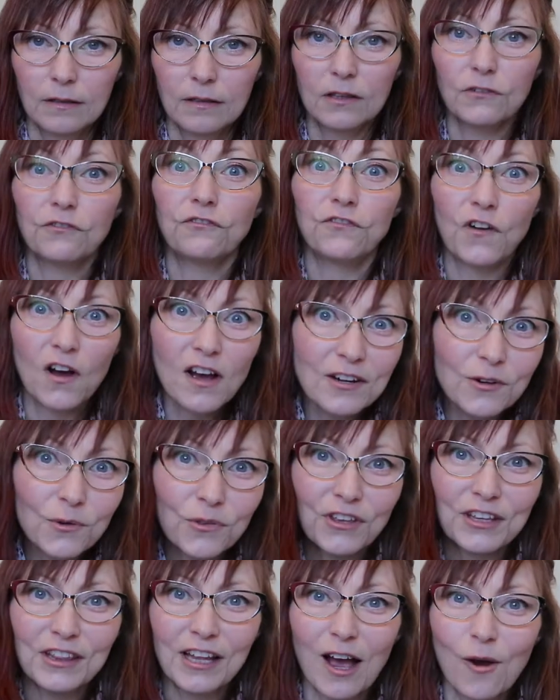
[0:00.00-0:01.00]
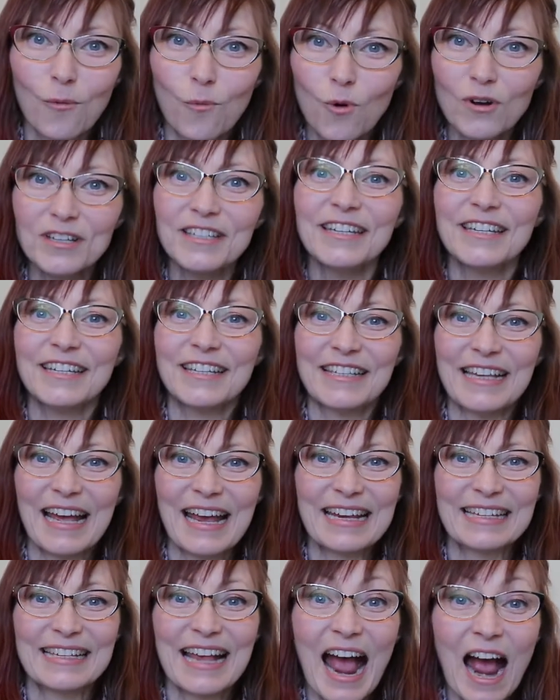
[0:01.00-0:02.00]
The final thing that I wanted to
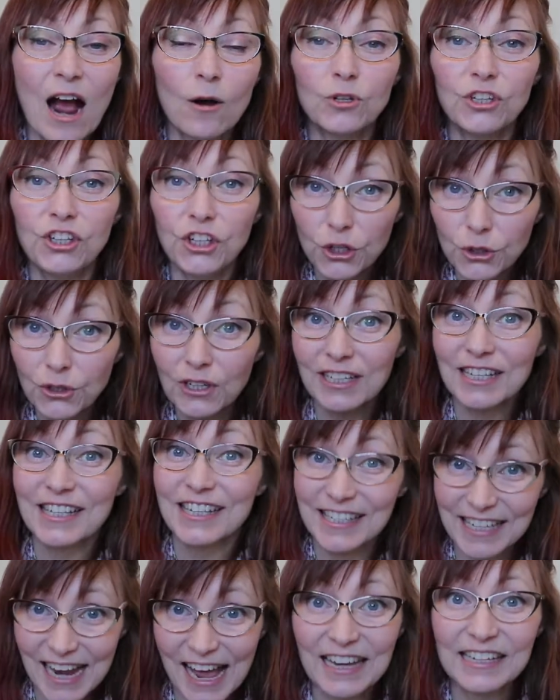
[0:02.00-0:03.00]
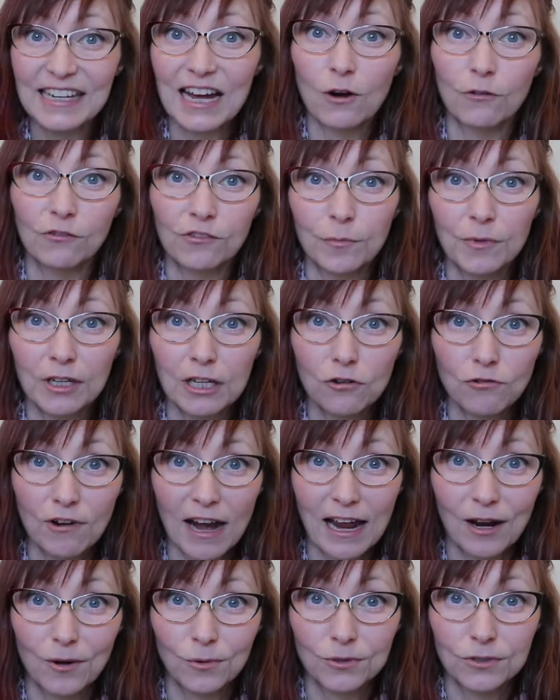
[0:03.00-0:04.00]
say is how you can stand out from the
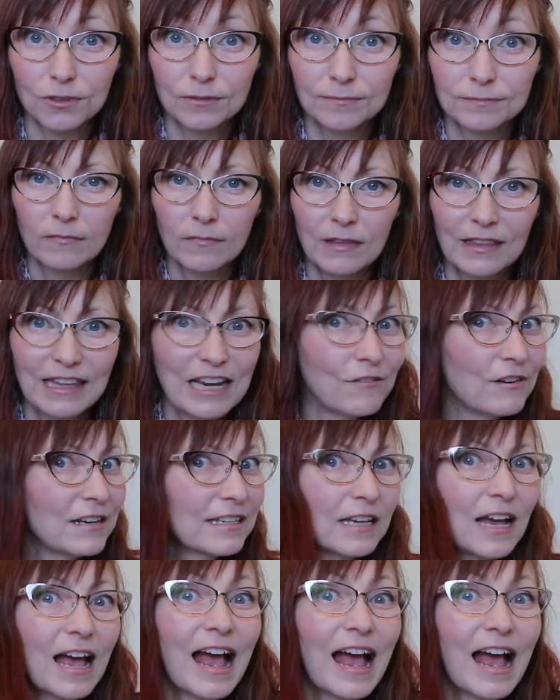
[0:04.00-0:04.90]
crowd. There is a